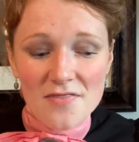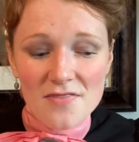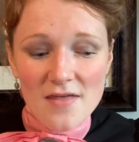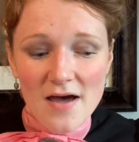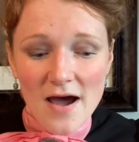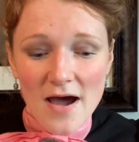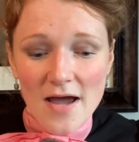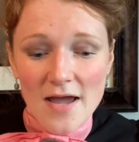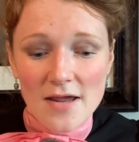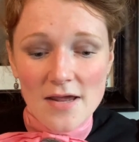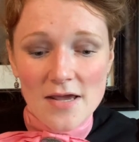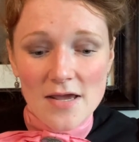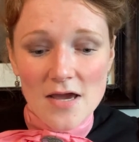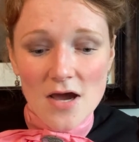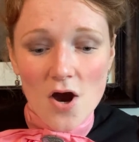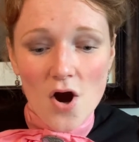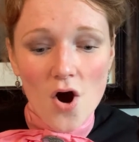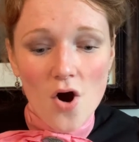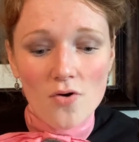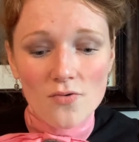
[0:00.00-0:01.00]
I
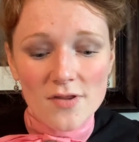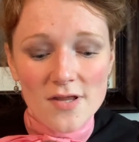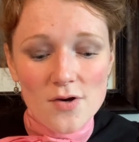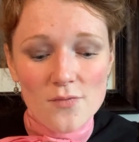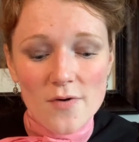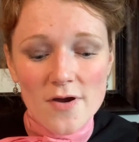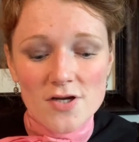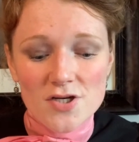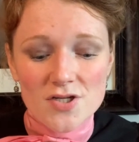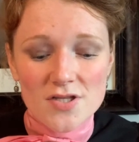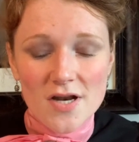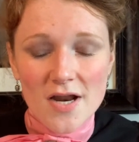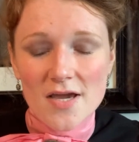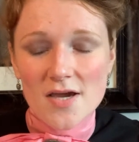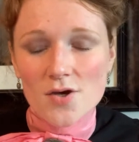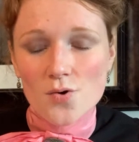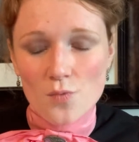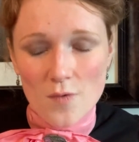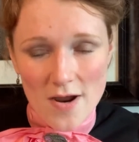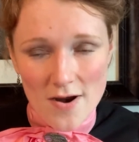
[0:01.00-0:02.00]
only wish that I
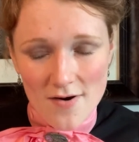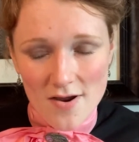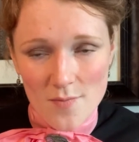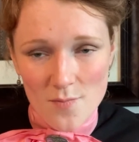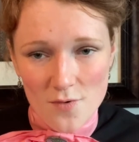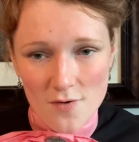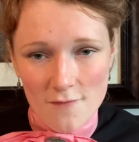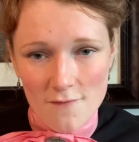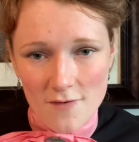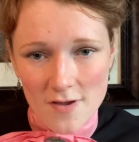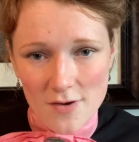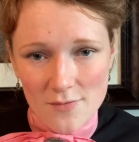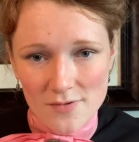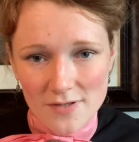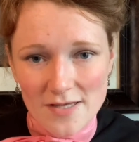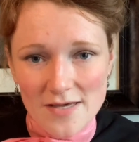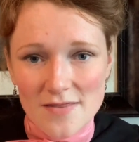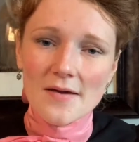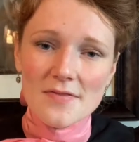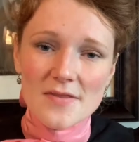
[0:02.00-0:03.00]
could wear it more frequently.